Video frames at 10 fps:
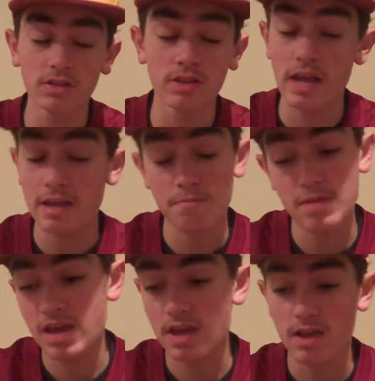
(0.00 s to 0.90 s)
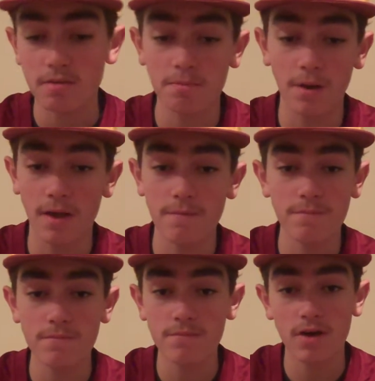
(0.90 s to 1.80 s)
like me, but
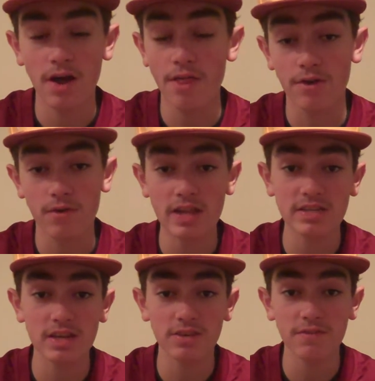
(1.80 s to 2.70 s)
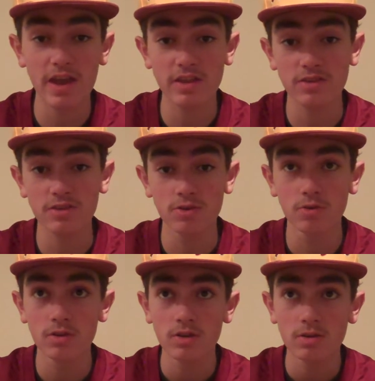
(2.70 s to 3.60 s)
other Redskins fans
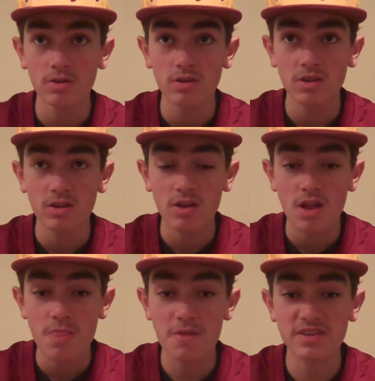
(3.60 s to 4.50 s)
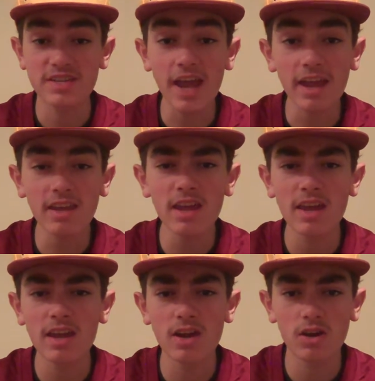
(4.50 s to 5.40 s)
who, the second
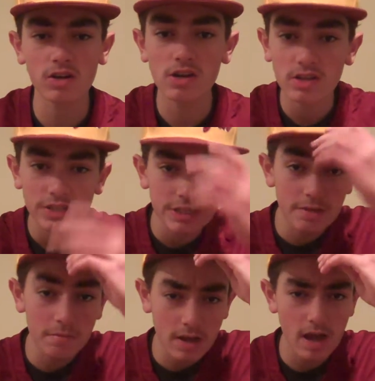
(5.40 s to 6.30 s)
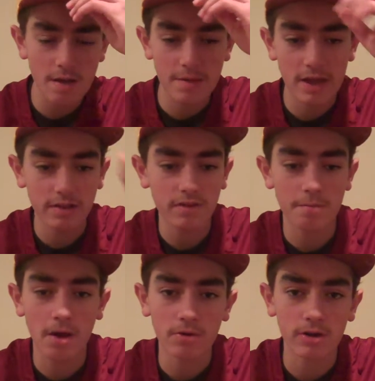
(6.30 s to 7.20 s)
they hear some comment
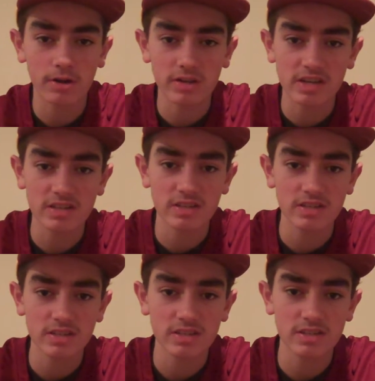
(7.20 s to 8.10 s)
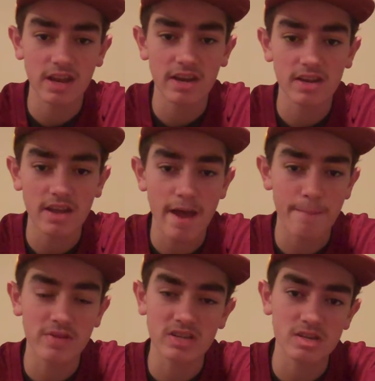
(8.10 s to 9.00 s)
about Kirk Cousins that
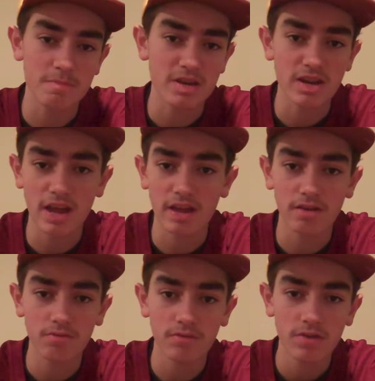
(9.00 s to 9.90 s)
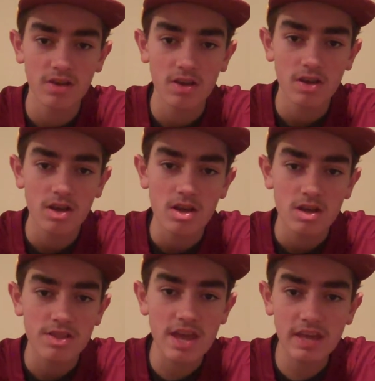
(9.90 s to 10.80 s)
happens to be negative,
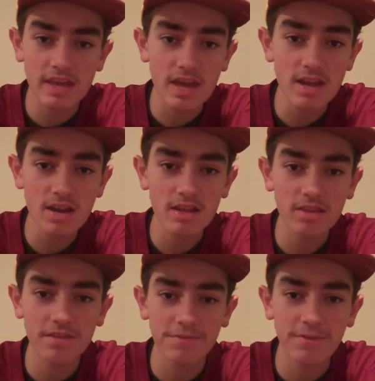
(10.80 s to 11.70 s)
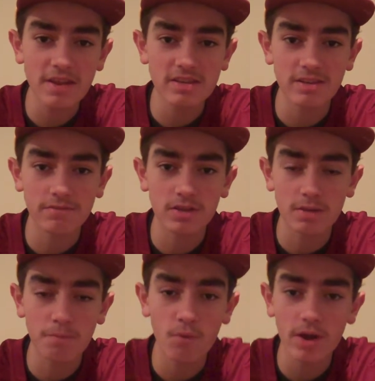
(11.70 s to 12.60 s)
they get defensive to
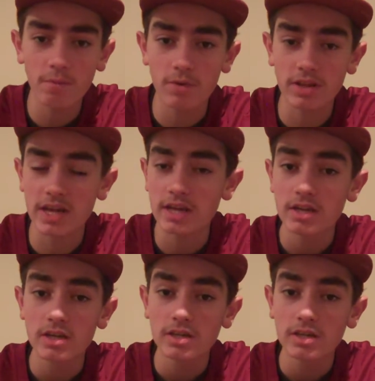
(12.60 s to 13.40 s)
the point where they